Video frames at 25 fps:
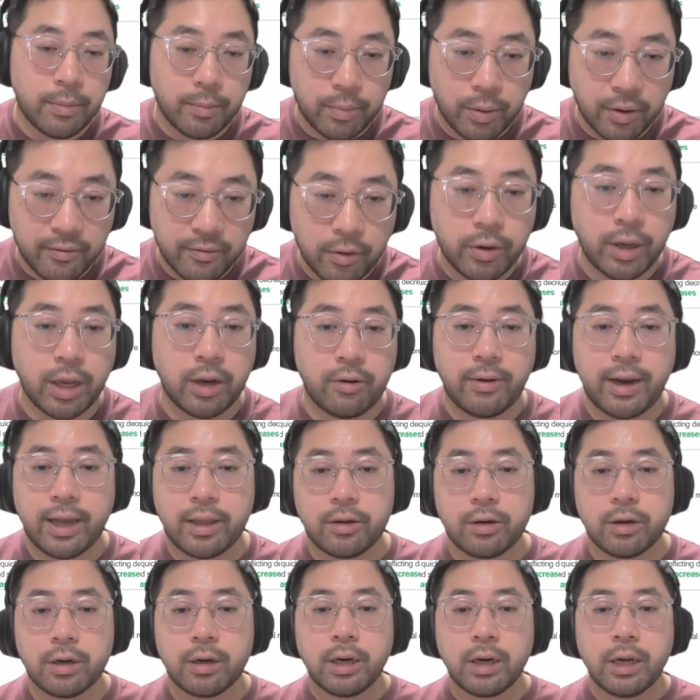provoking
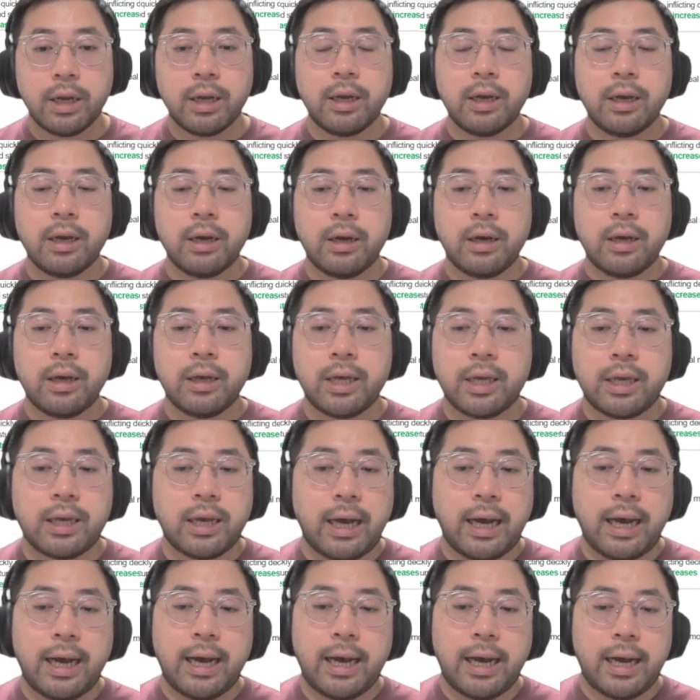rather.
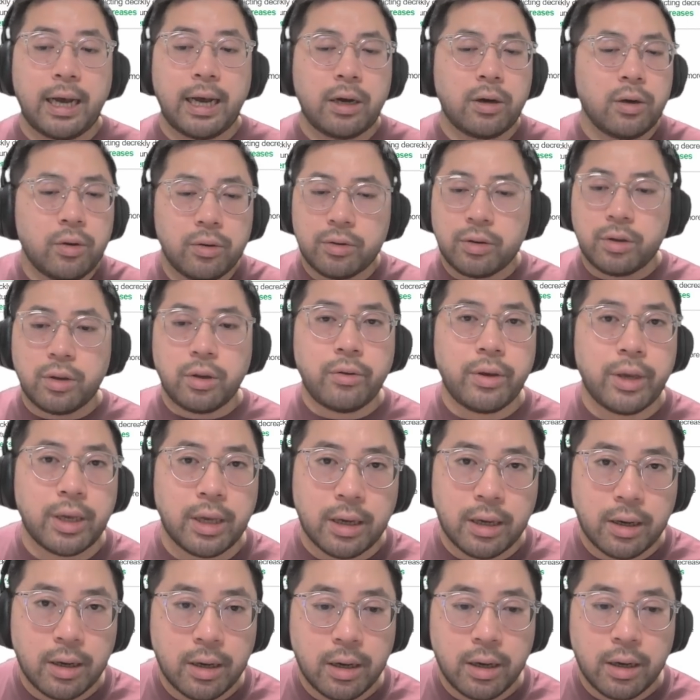Like, I don't know what they're
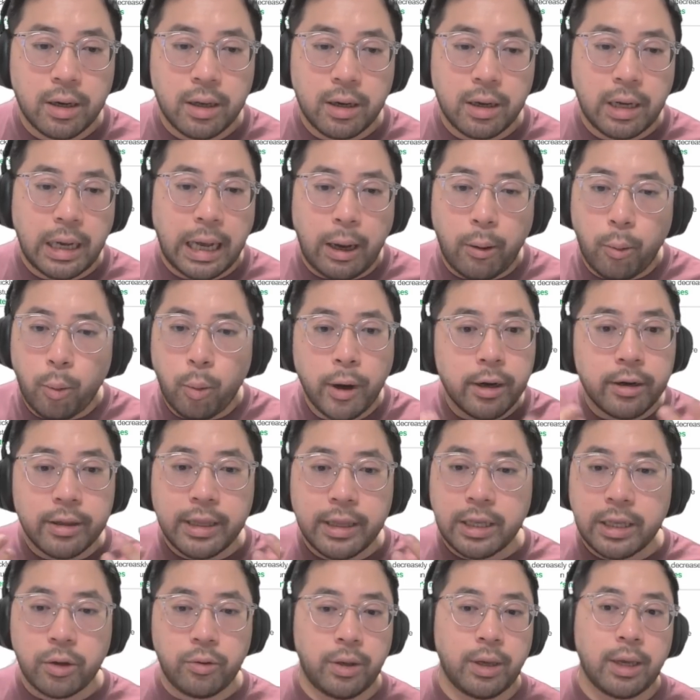doing. What are
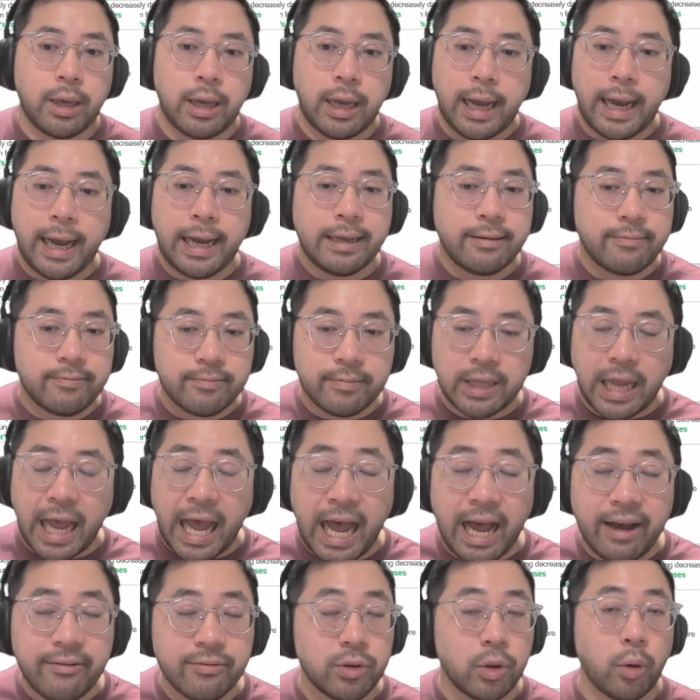they doing? I
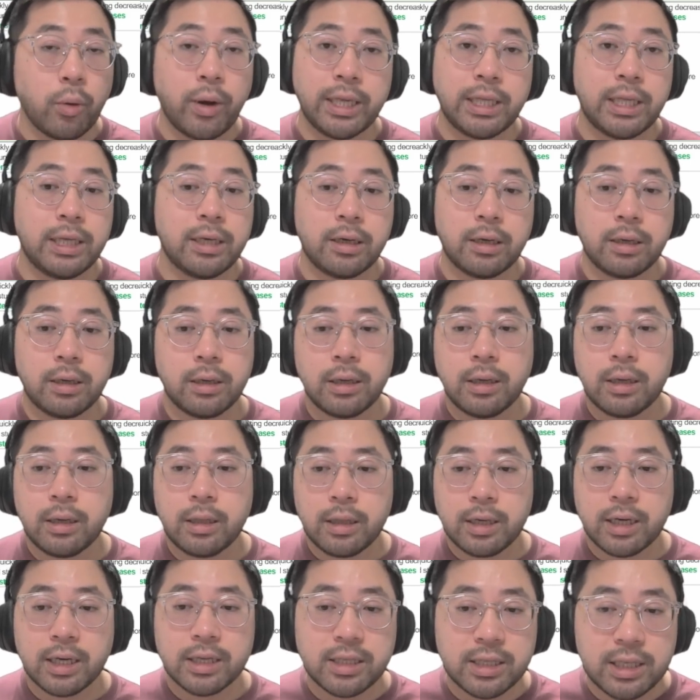have no idea.
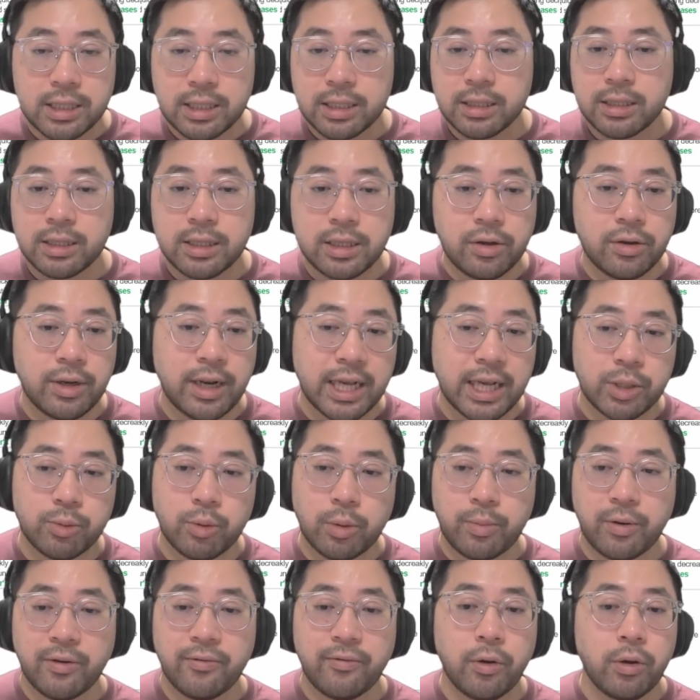Consistency on
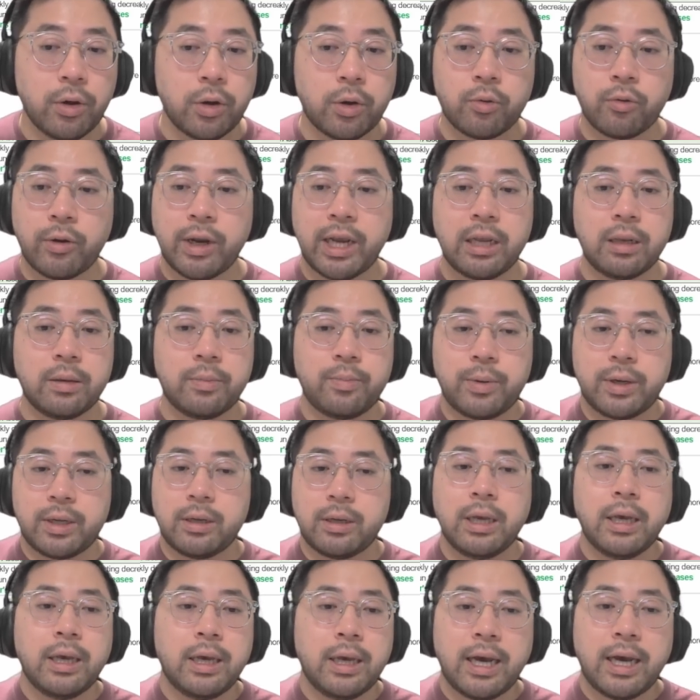S1 provoke, great.
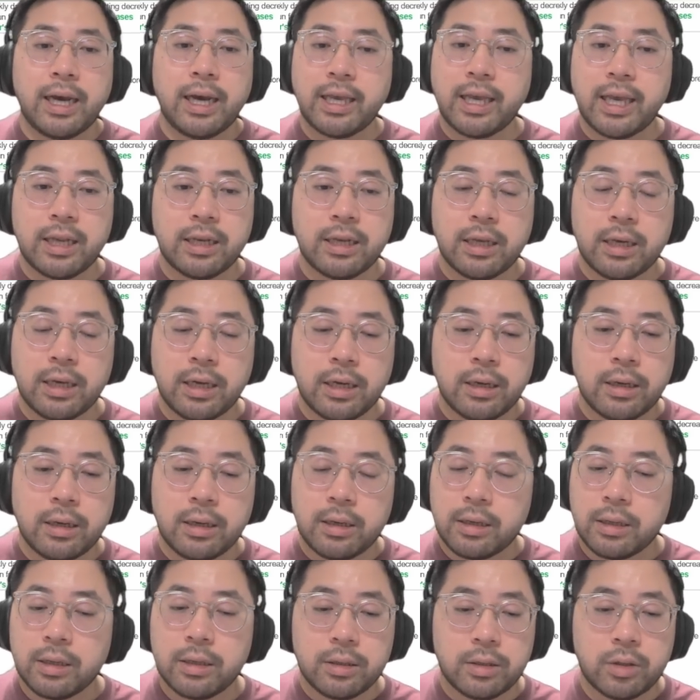But again,
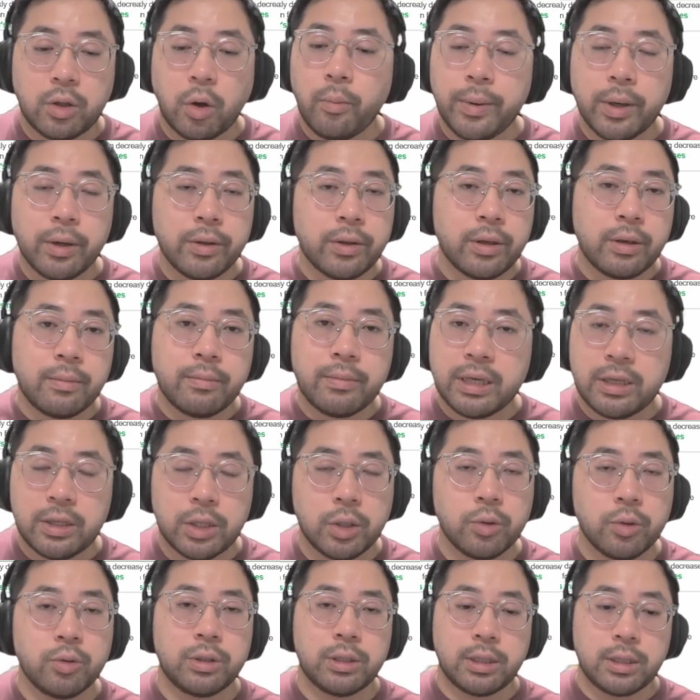don't build them,
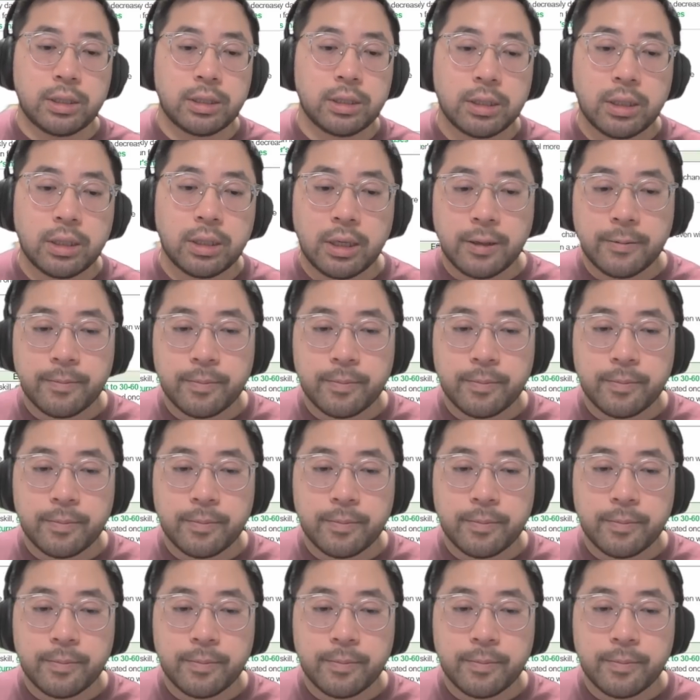useless.